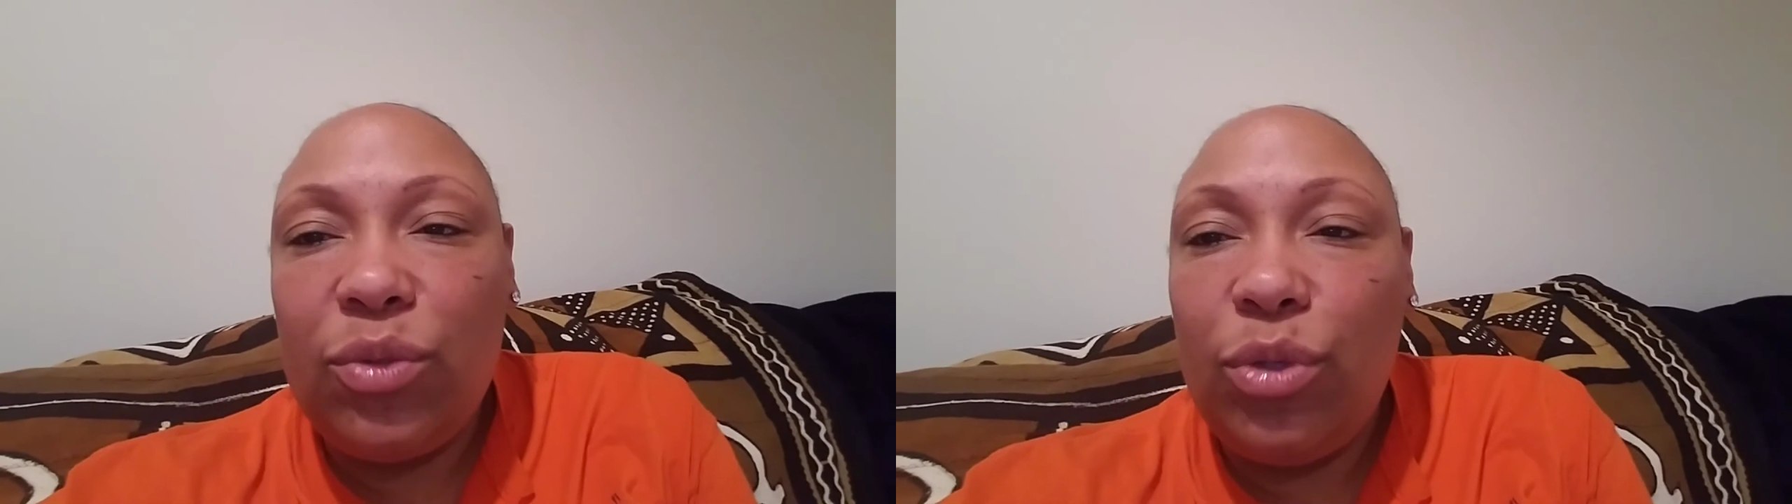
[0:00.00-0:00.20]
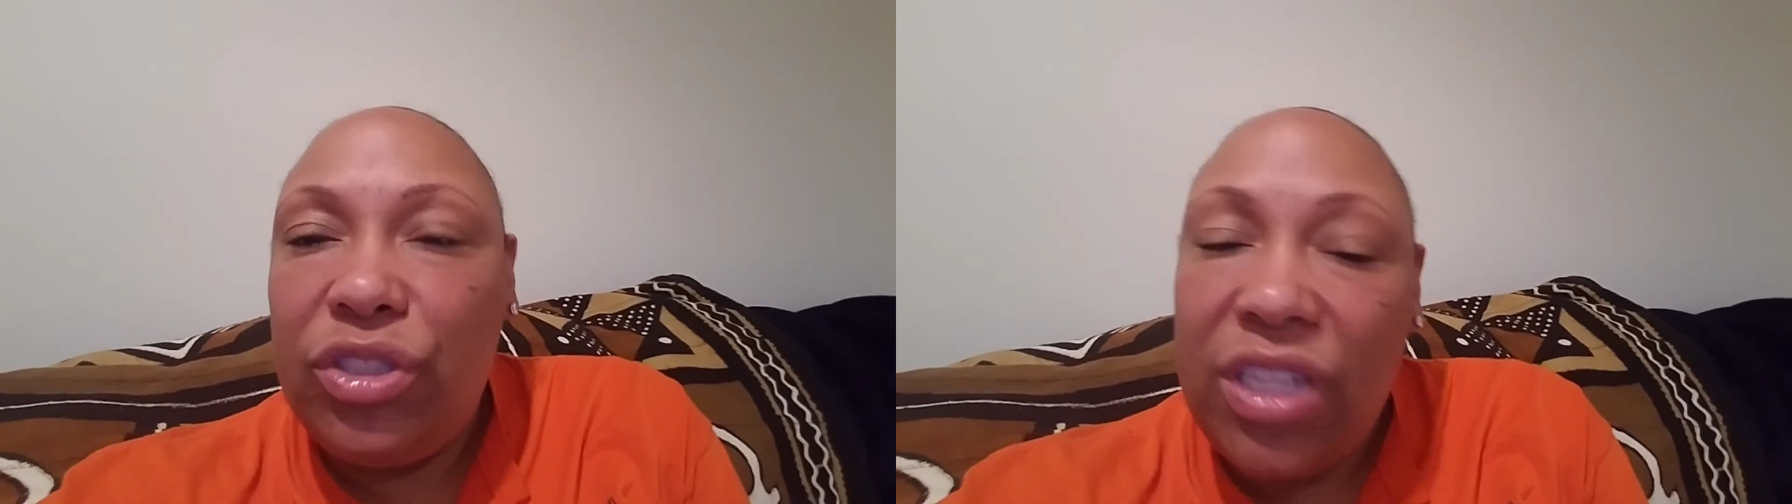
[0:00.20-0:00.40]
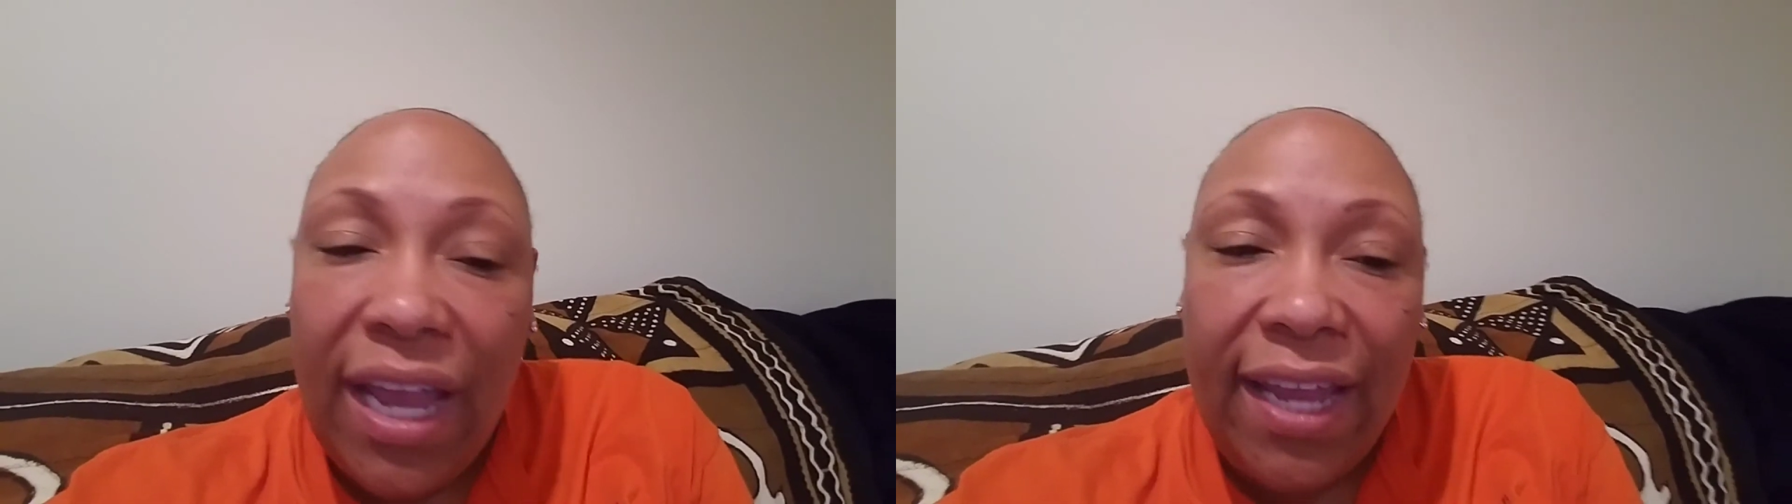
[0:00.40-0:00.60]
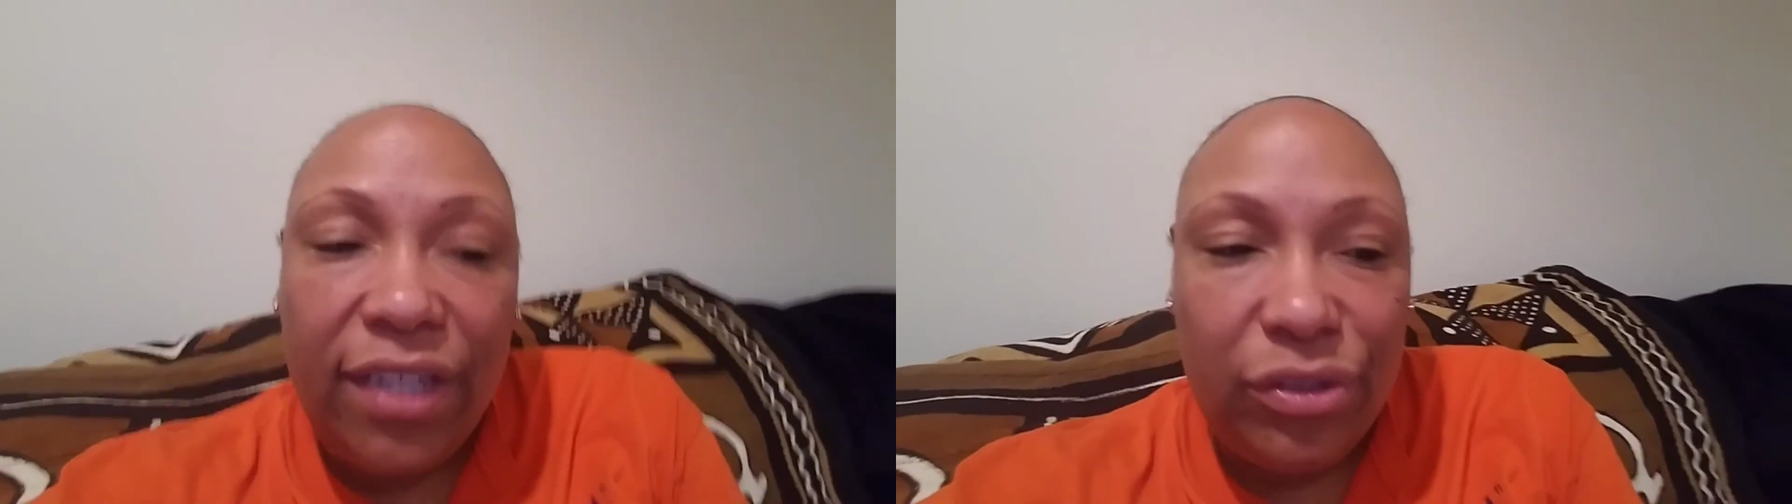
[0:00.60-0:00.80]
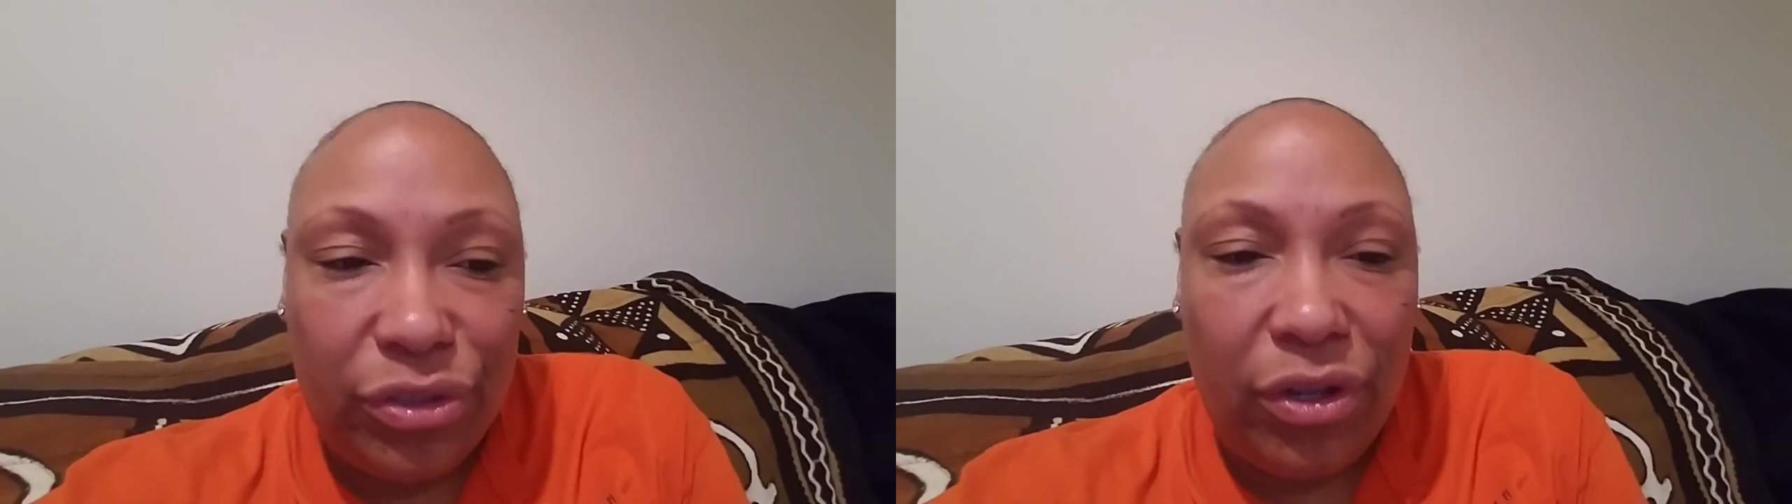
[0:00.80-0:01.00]

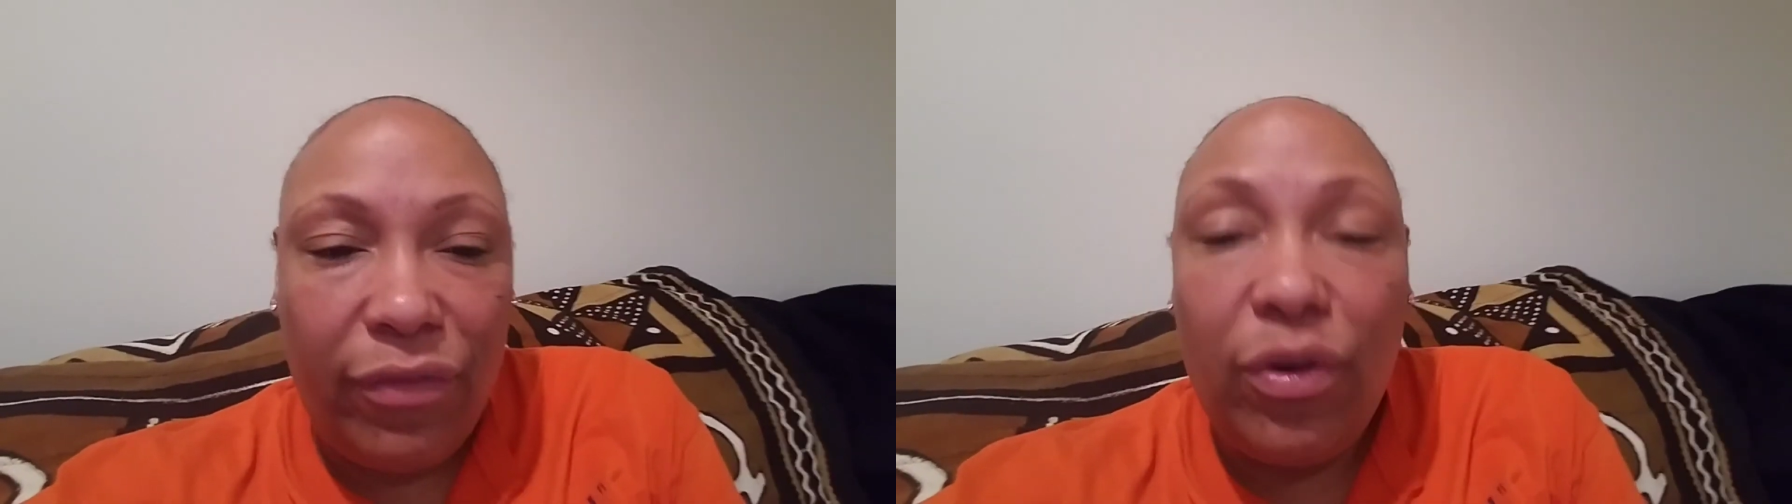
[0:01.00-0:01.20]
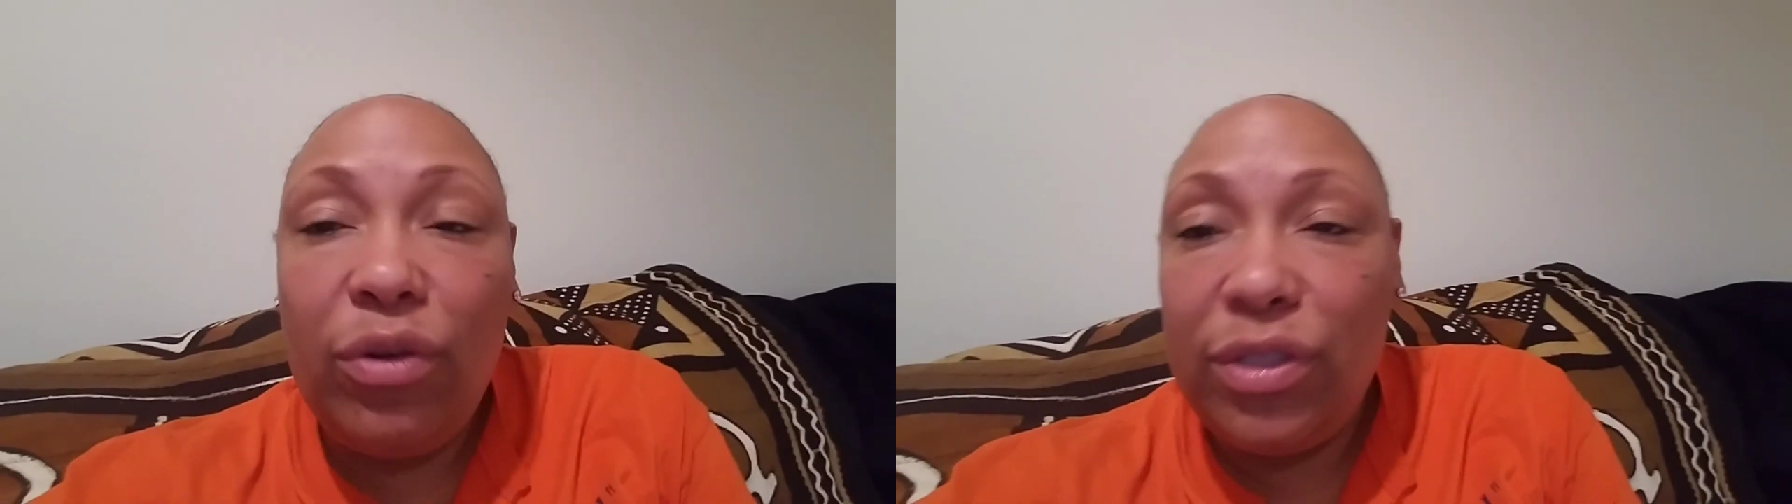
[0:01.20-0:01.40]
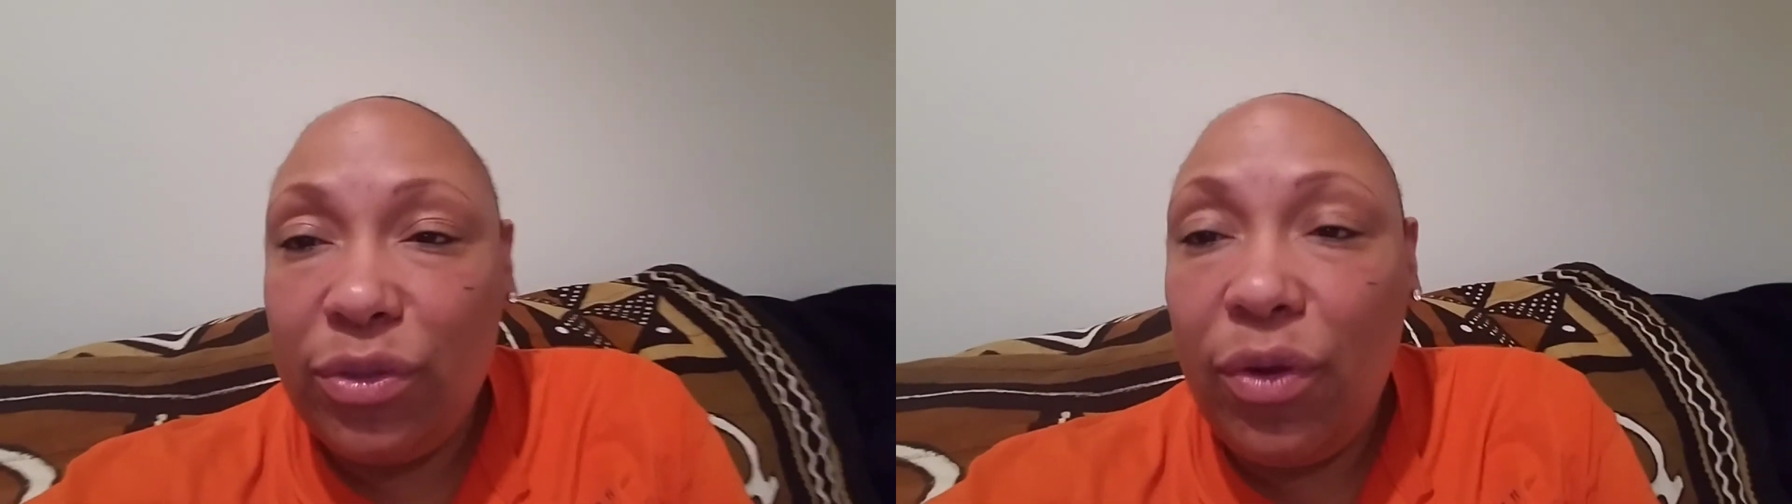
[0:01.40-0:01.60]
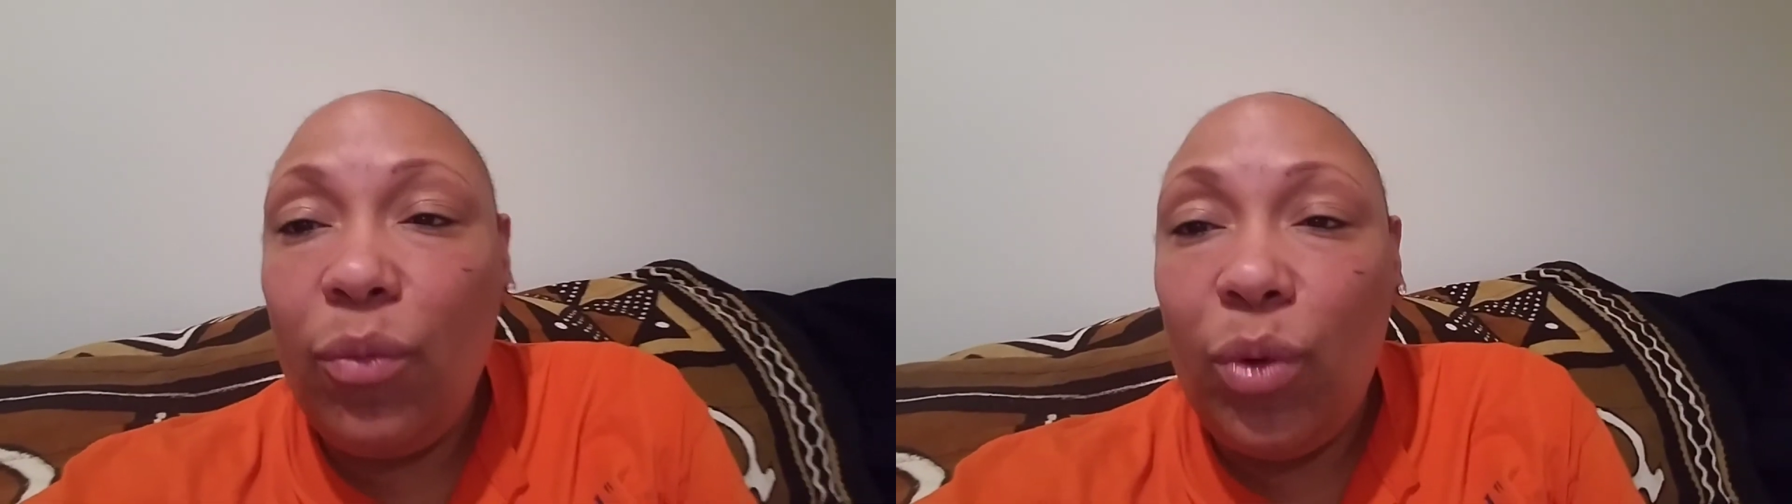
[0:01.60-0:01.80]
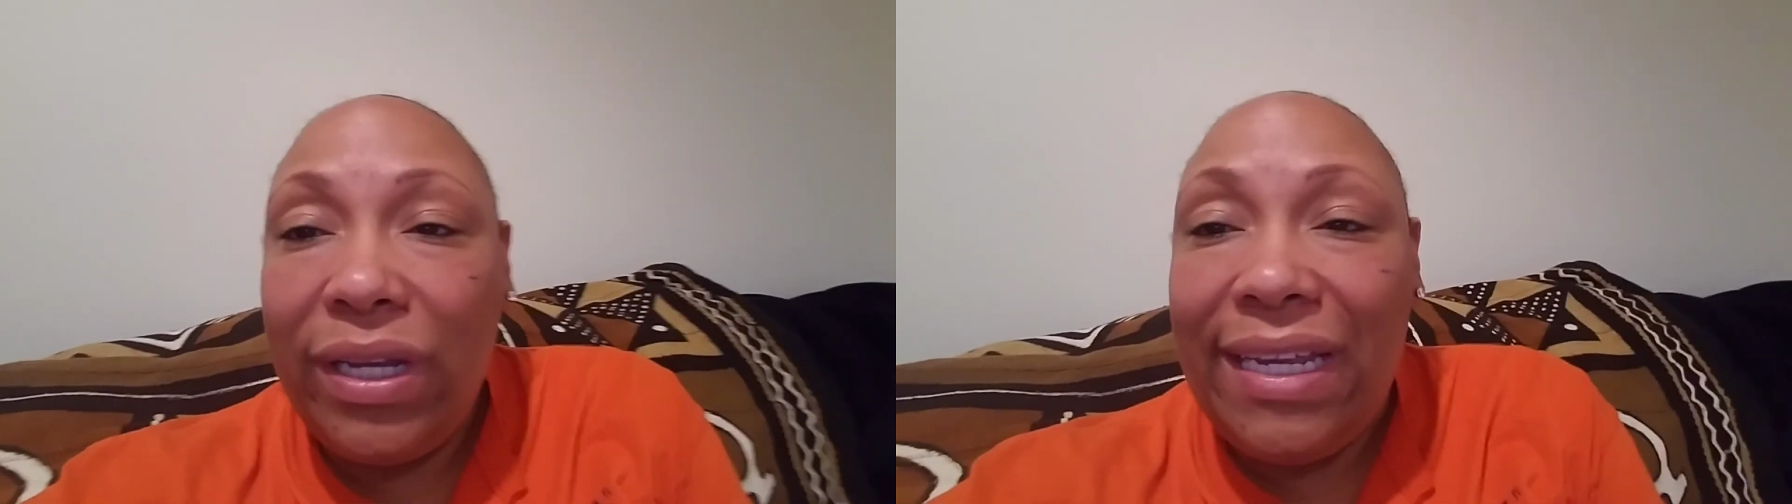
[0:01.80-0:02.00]
on what